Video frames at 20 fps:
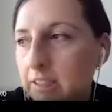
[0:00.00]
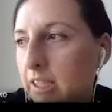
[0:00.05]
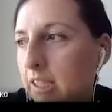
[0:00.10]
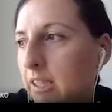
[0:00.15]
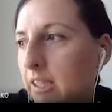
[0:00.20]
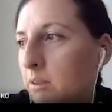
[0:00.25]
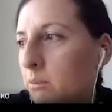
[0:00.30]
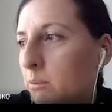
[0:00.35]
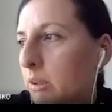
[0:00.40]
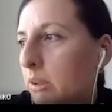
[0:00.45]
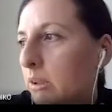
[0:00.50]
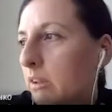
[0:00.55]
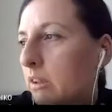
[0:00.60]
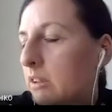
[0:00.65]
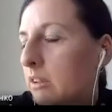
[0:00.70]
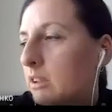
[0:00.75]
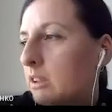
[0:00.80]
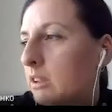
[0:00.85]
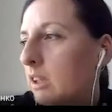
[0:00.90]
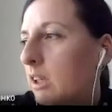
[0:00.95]
And we
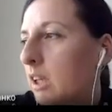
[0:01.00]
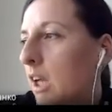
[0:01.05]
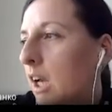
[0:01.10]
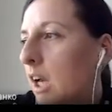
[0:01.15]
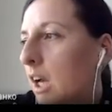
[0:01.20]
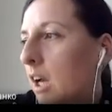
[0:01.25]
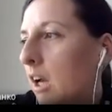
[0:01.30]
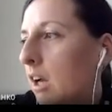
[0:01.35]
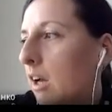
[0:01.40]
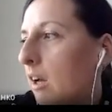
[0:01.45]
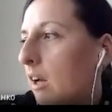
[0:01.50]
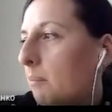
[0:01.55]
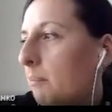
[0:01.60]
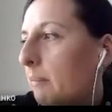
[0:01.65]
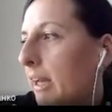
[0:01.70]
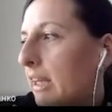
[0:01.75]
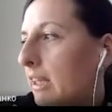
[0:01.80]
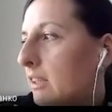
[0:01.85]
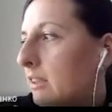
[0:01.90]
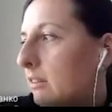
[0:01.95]
also
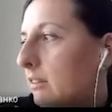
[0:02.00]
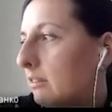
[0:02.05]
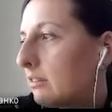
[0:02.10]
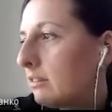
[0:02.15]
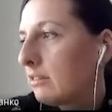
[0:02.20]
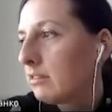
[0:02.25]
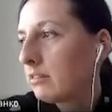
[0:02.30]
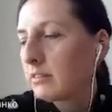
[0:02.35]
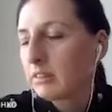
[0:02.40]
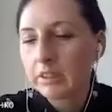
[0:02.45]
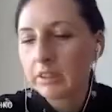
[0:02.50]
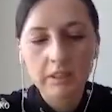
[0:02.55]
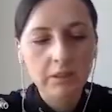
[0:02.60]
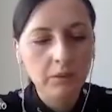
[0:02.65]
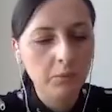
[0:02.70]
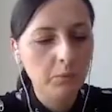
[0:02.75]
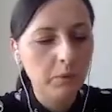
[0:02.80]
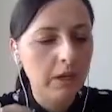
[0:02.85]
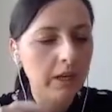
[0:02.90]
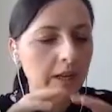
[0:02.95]
made like
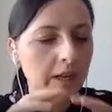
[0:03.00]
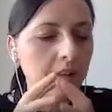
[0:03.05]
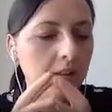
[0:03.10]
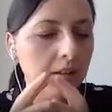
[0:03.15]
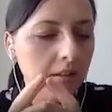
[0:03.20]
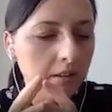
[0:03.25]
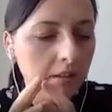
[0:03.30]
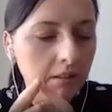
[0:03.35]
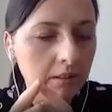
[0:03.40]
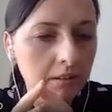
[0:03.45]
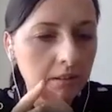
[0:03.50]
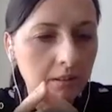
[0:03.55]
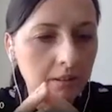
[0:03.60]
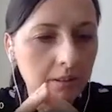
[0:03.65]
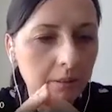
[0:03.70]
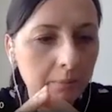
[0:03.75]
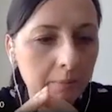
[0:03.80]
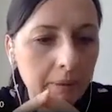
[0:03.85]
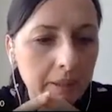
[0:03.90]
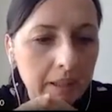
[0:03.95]
one
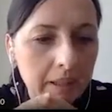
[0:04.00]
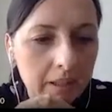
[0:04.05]
big